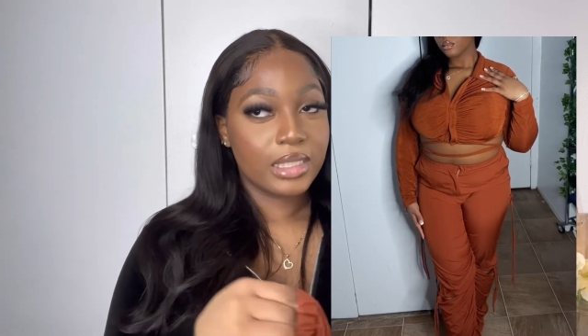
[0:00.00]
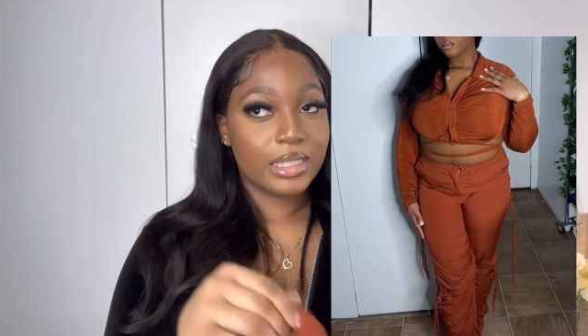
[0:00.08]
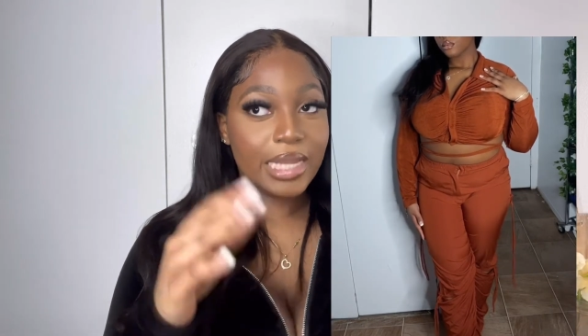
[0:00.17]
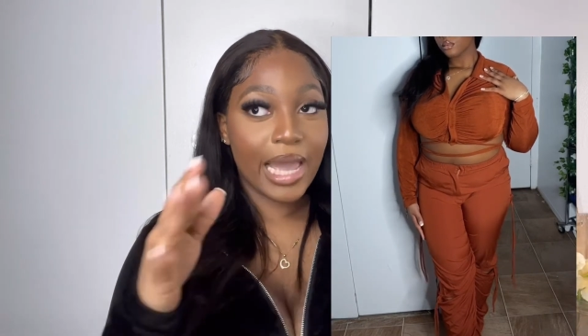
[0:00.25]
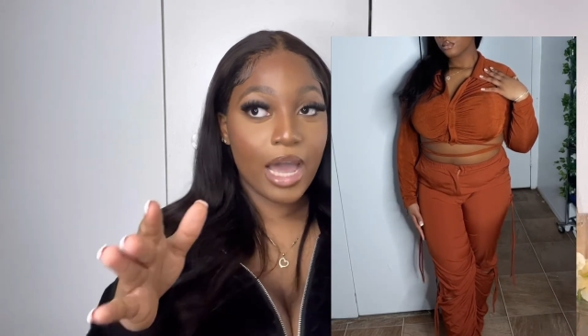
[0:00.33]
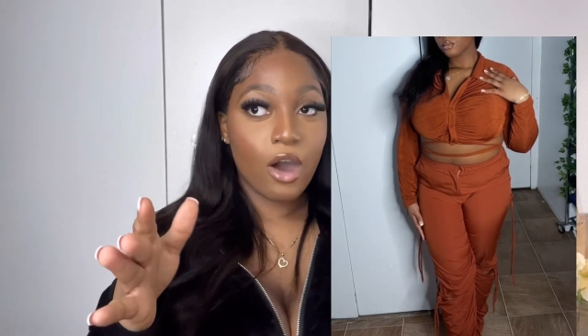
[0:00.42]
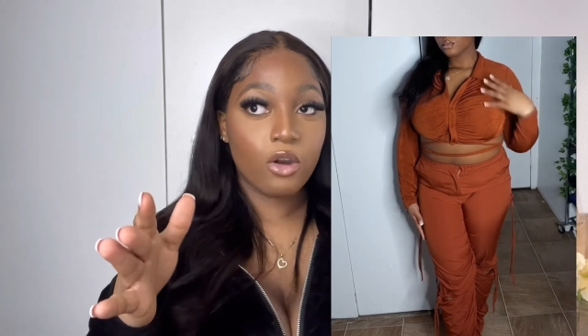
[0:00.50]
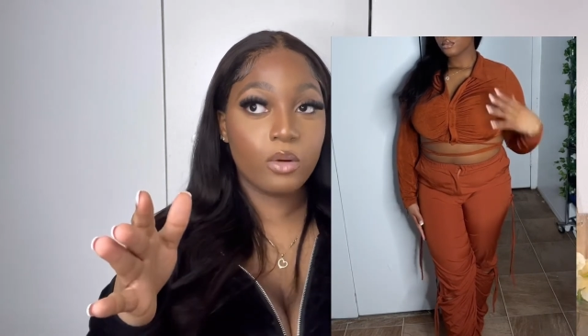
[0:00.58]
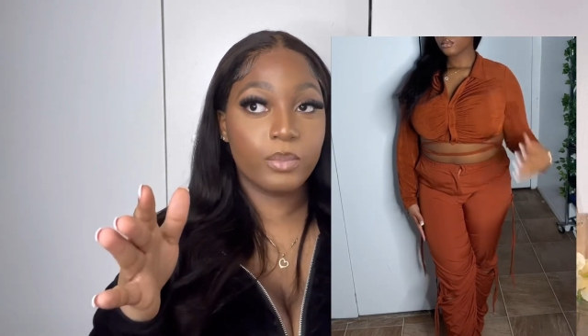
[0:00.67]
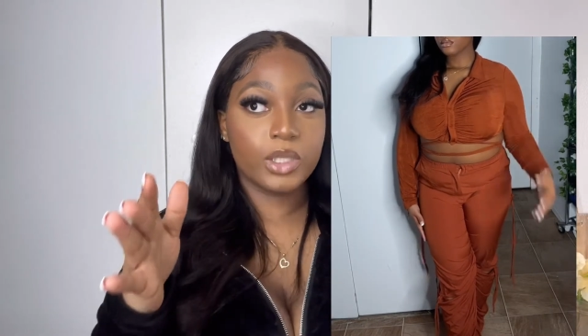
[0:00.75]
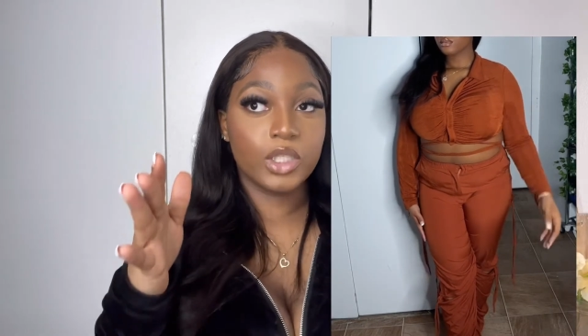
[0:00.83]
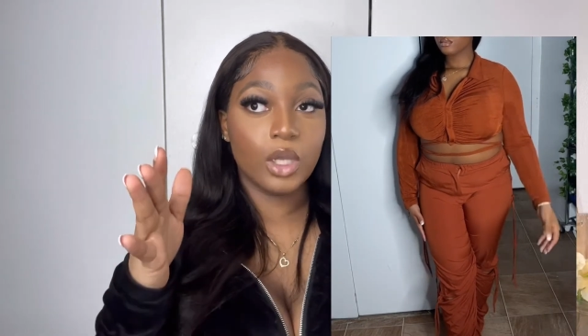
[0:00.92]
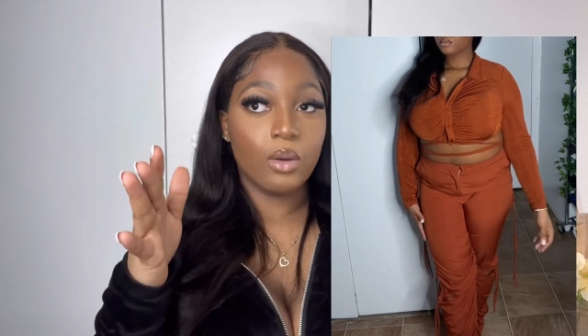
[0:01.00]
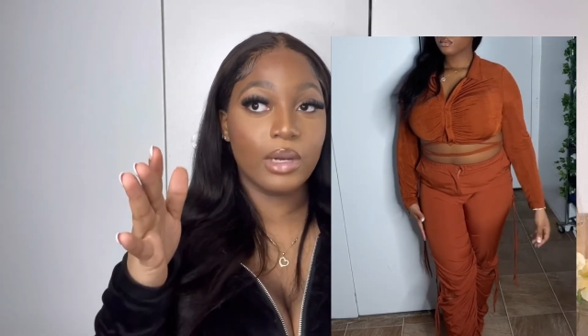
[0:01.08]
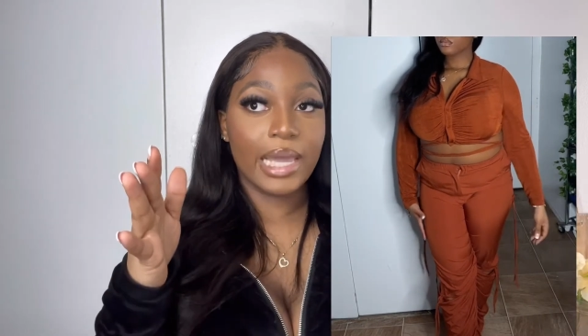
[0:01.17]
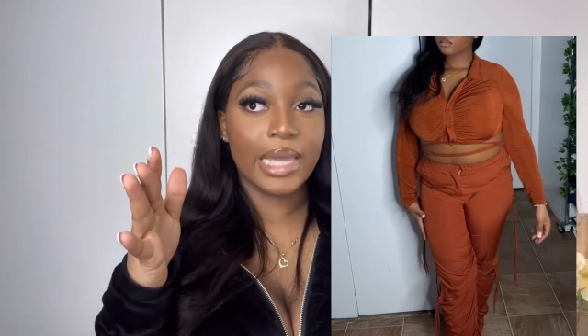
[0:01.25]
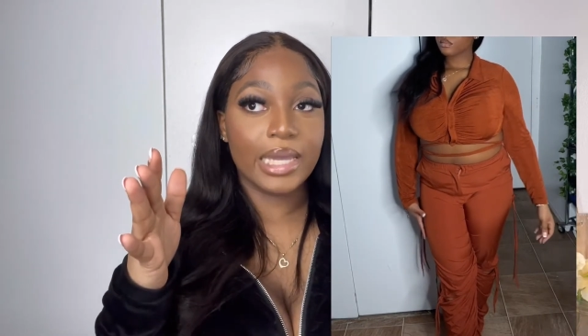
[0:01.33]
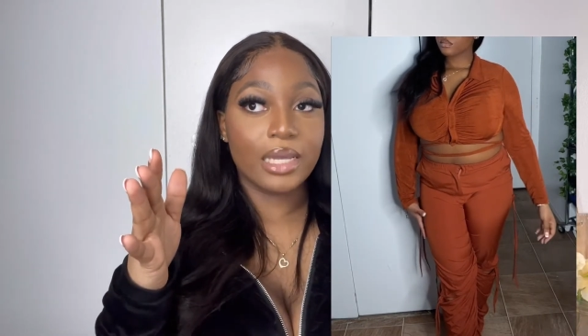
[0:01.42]
down, but don't
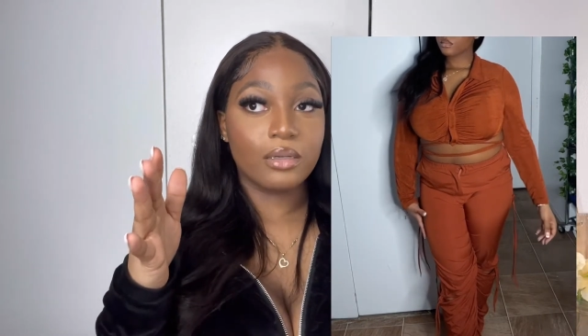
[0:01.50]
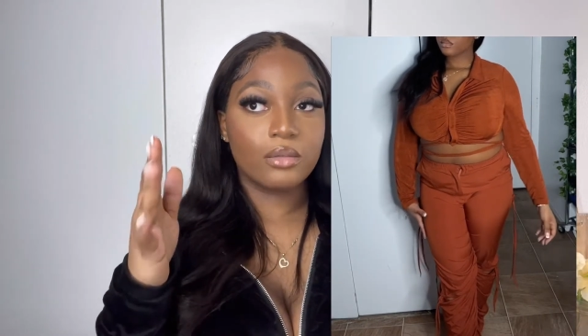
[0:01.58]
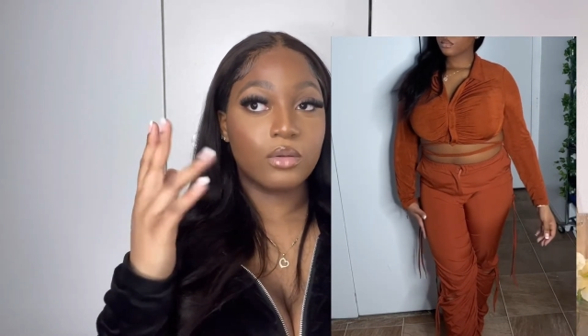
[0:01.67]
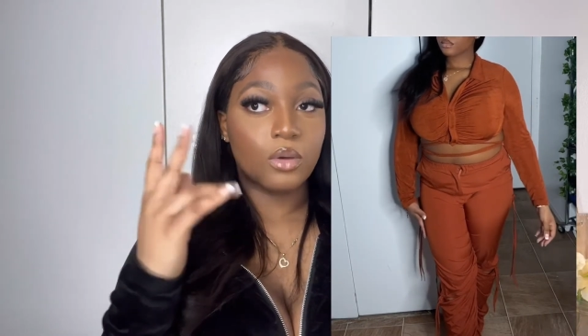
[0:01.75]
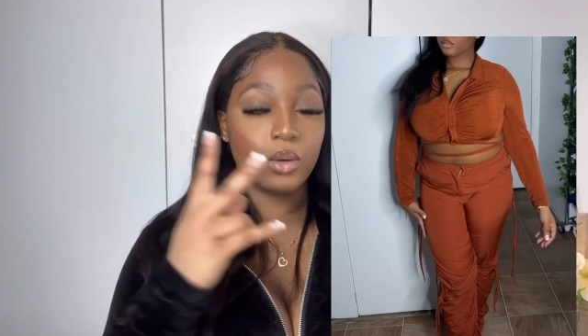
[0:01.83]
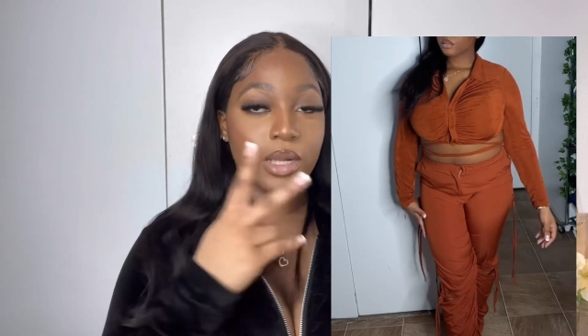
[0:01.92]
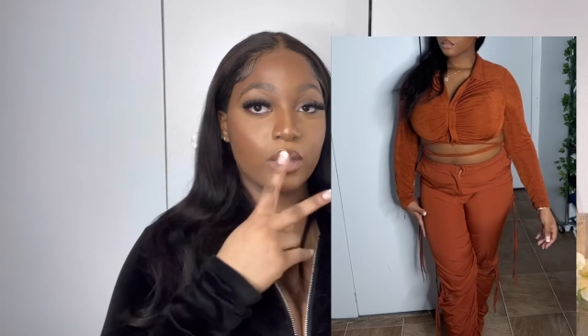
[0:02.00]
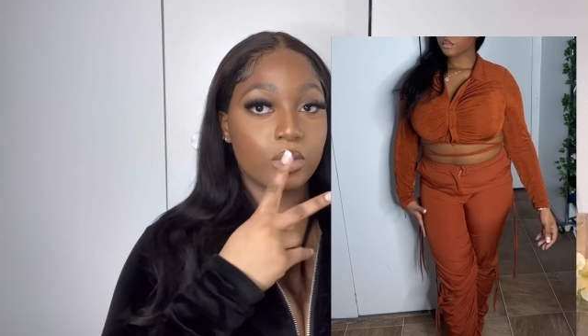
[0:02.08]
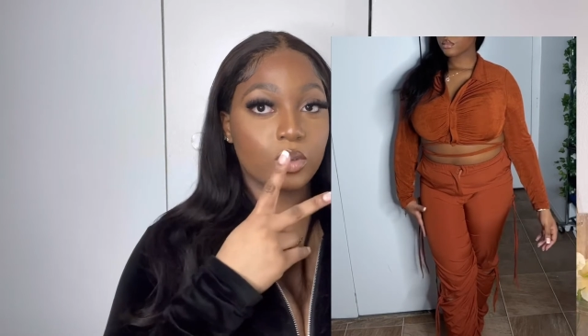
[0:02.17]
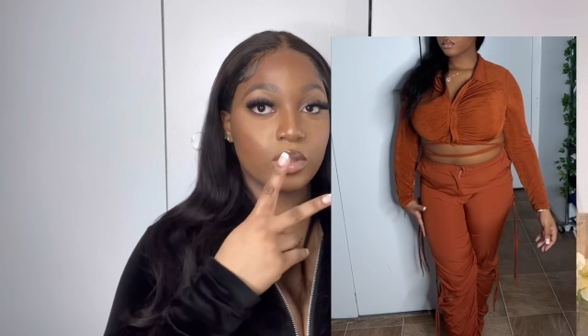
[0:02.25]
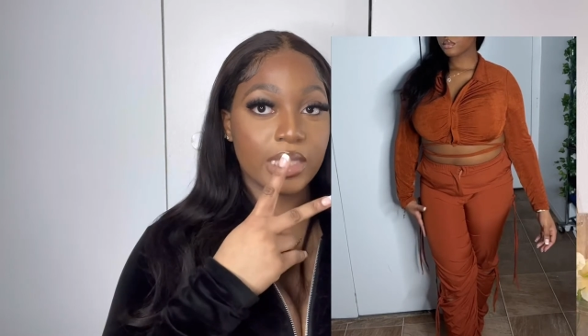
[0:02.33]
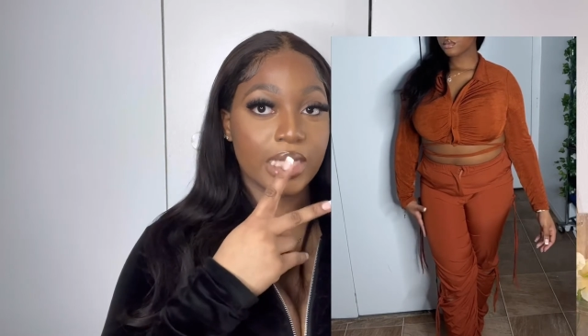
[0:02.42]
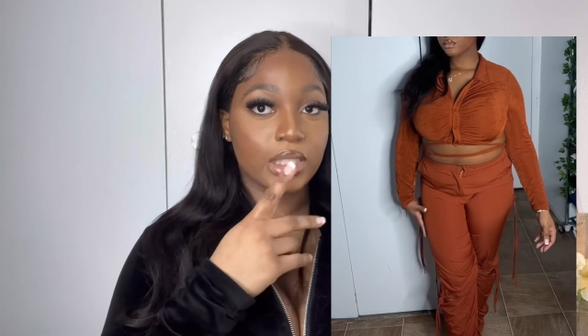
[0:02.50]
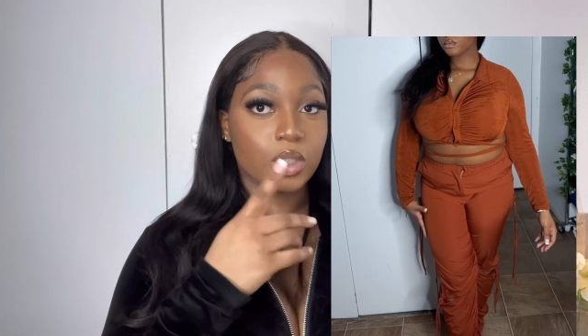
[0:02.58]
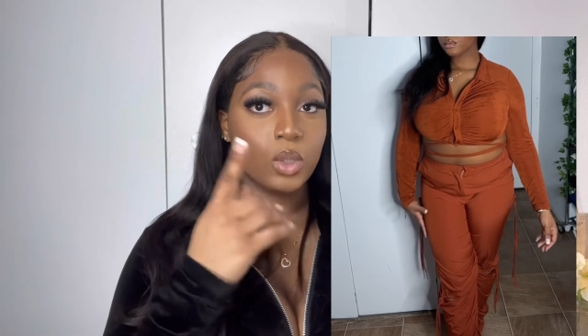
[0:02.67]
like go down 2 sizes.